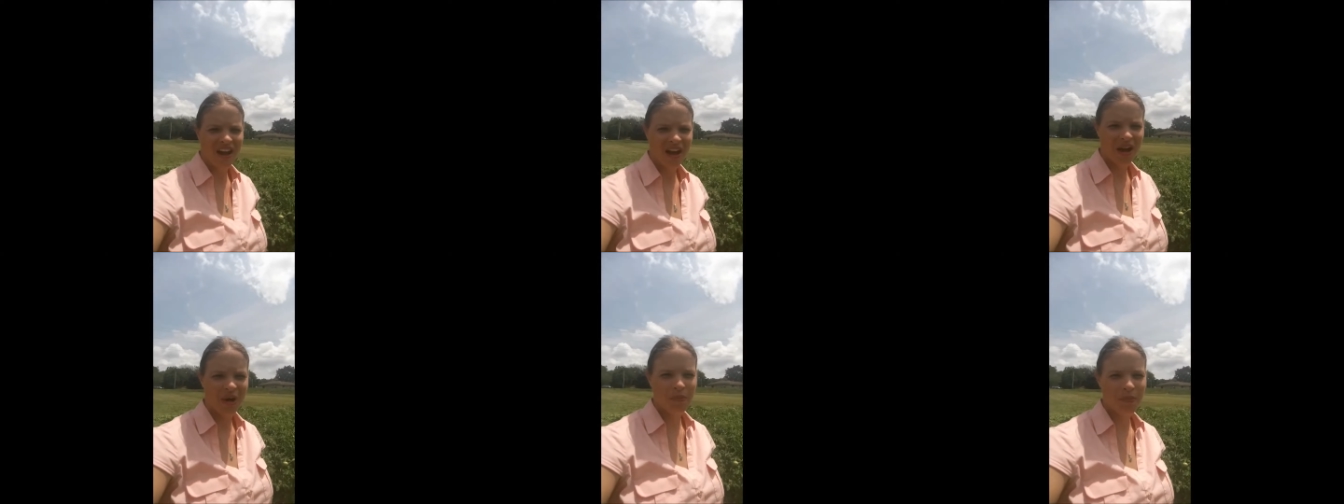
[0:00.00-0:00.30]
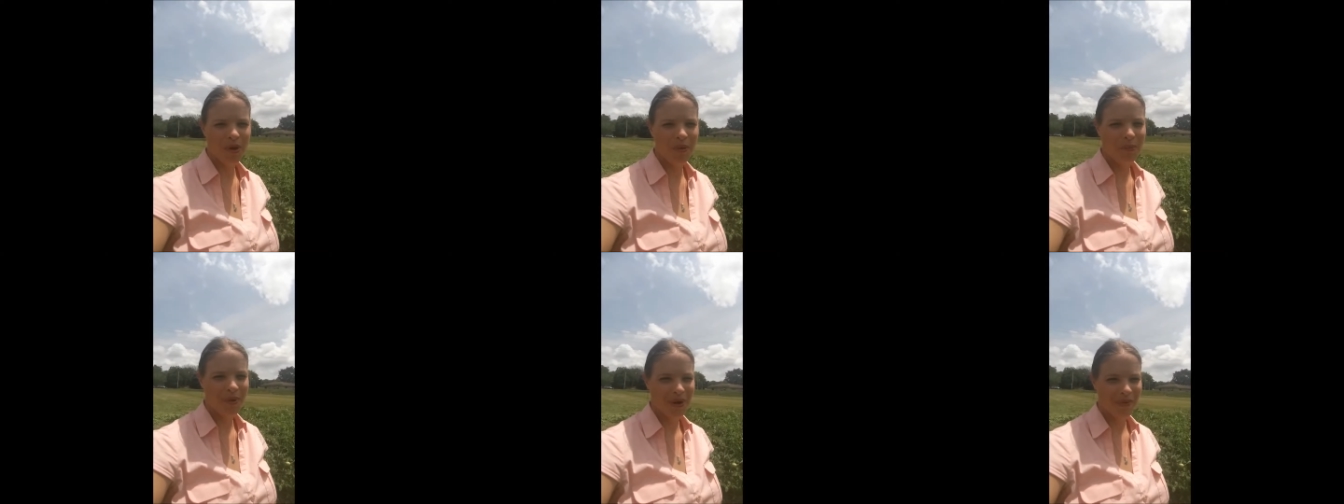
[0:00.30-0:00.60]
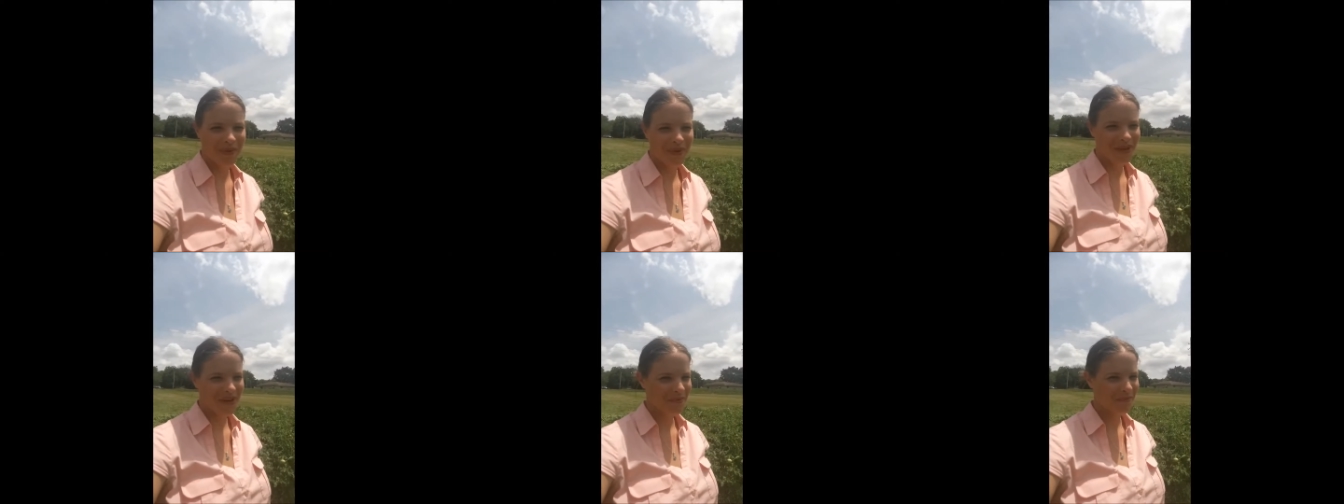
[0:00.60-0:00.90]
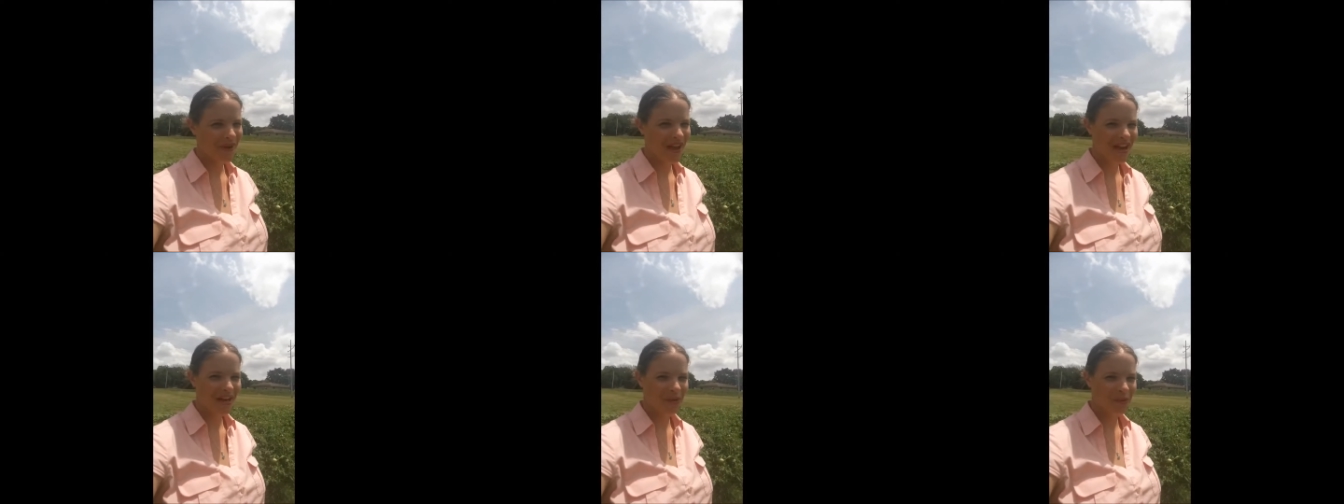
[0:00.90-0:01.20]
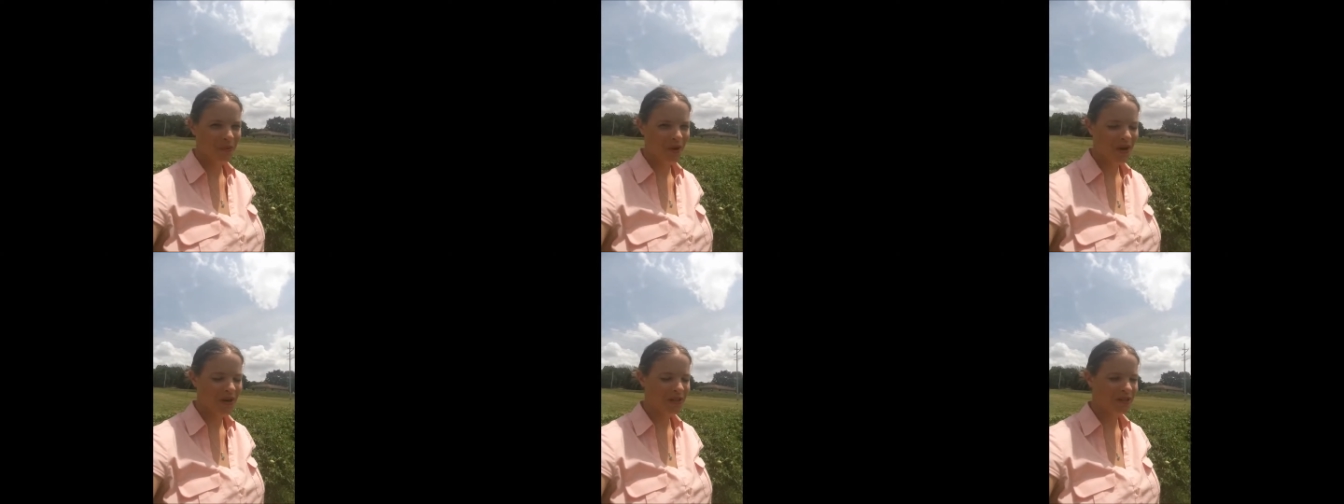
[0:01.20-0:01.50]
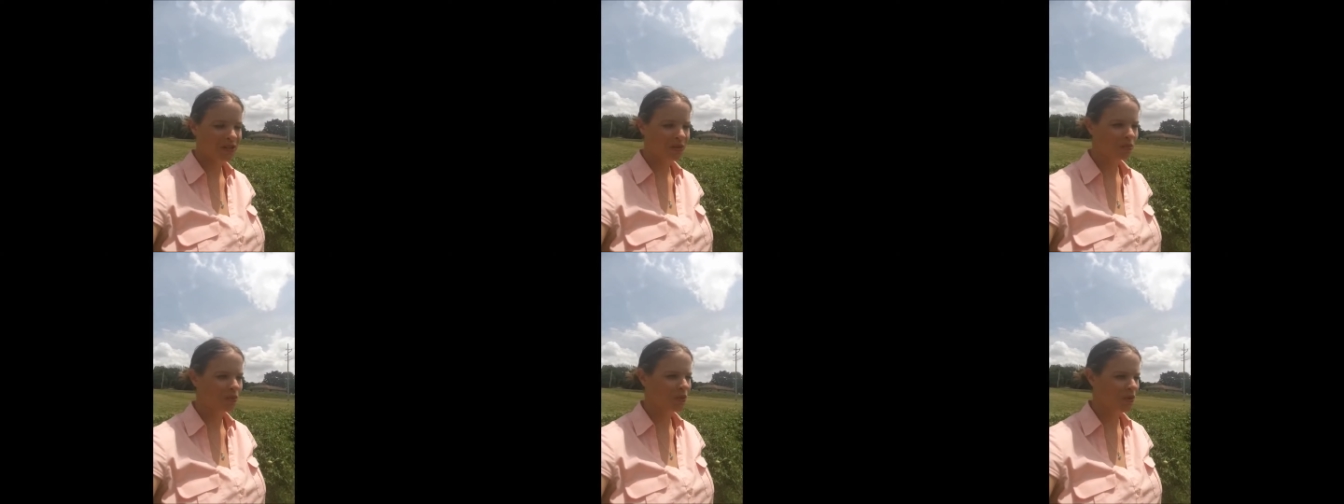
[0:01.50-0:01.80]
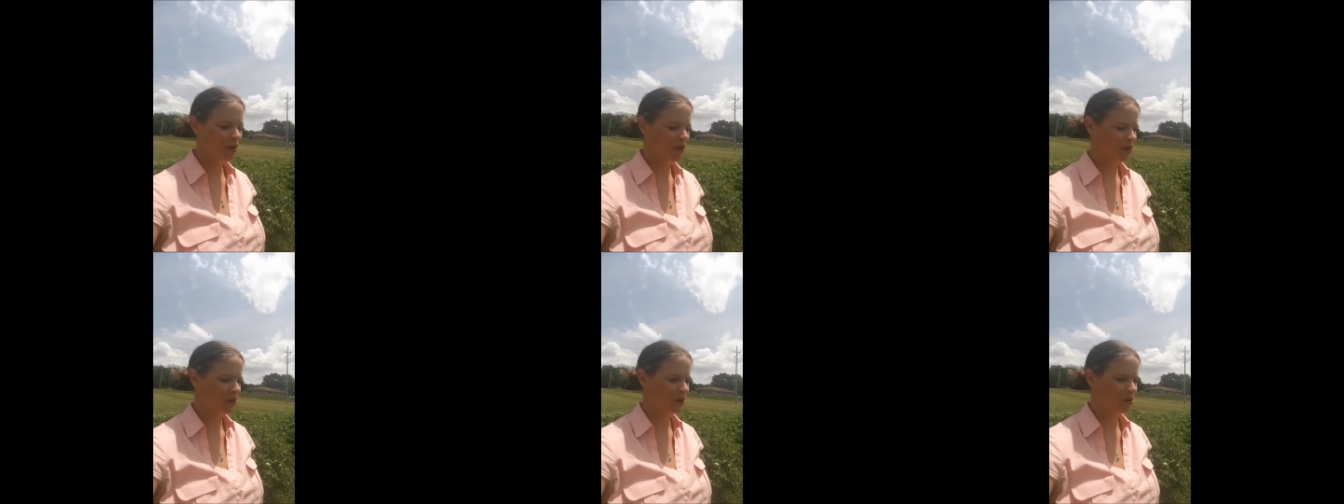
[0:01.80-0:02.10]
Um, I'll probably come back and water some
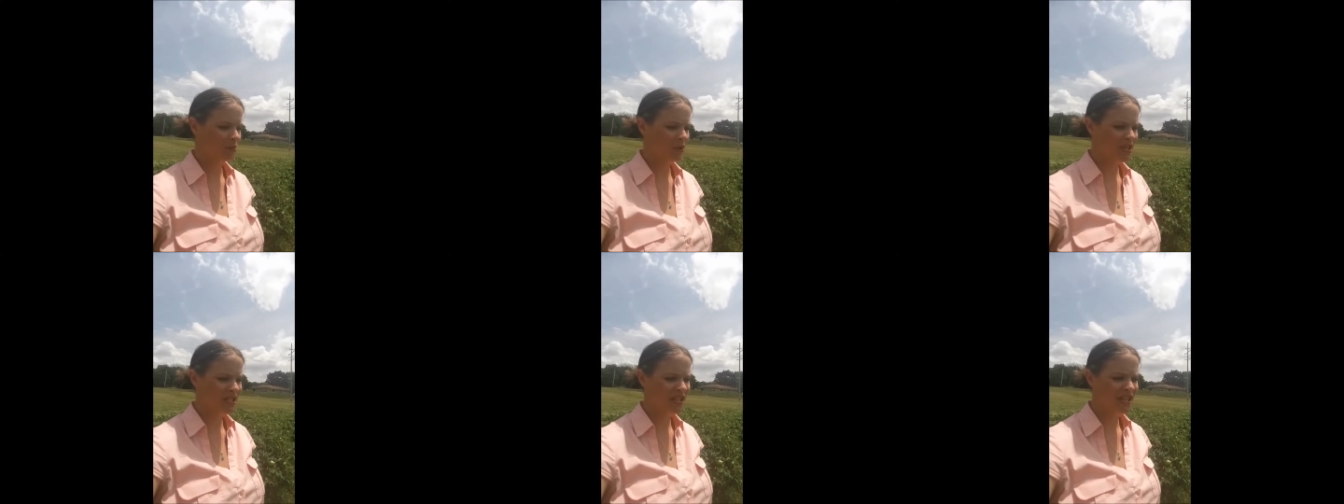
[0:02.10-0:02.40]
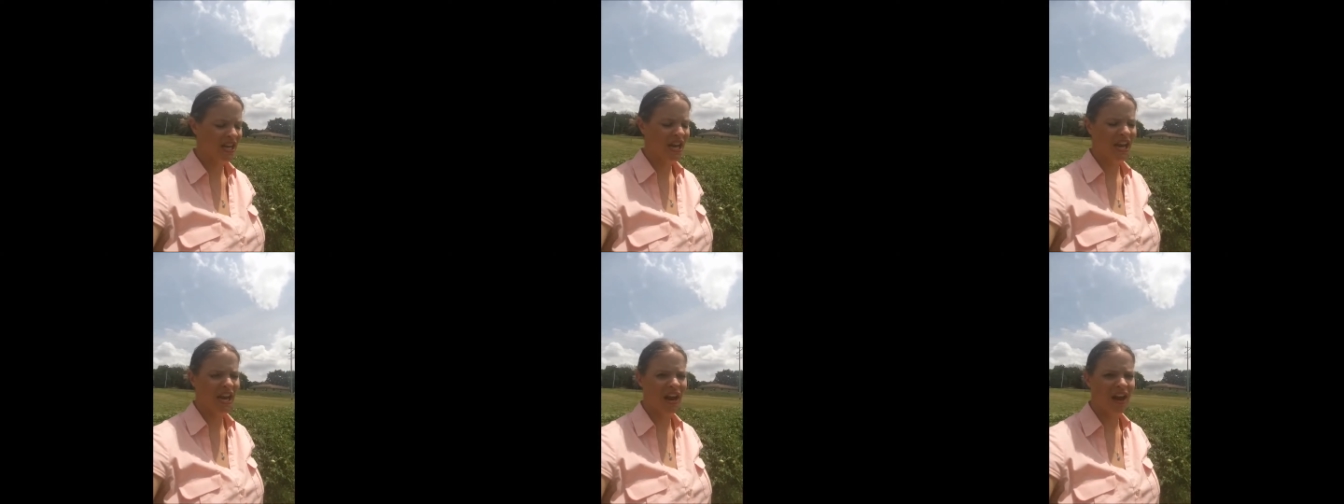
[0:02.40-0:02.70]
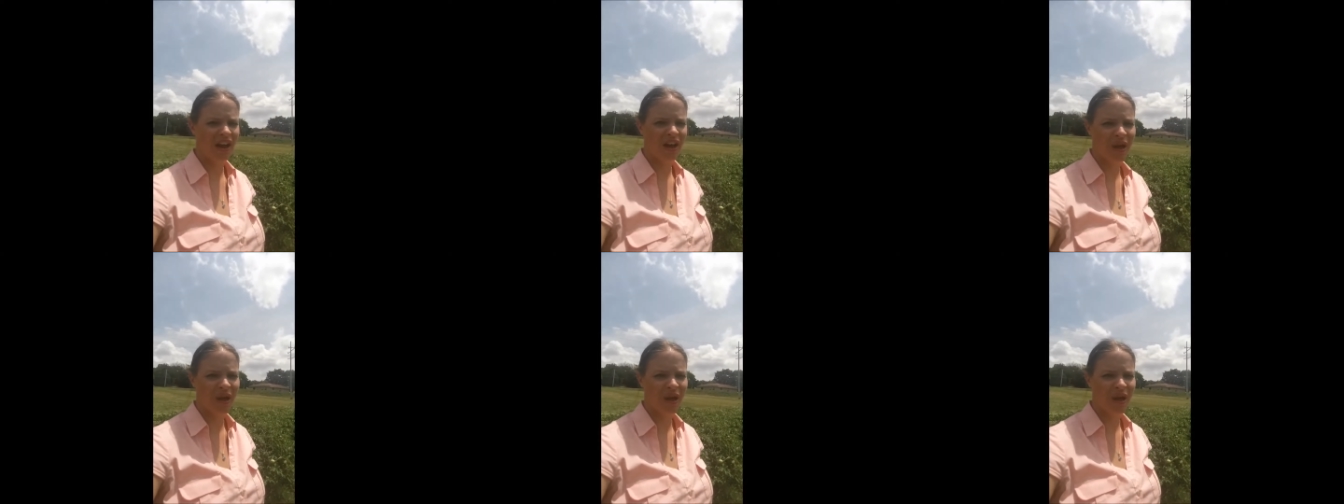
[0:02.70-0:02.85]
more a little bit tonight,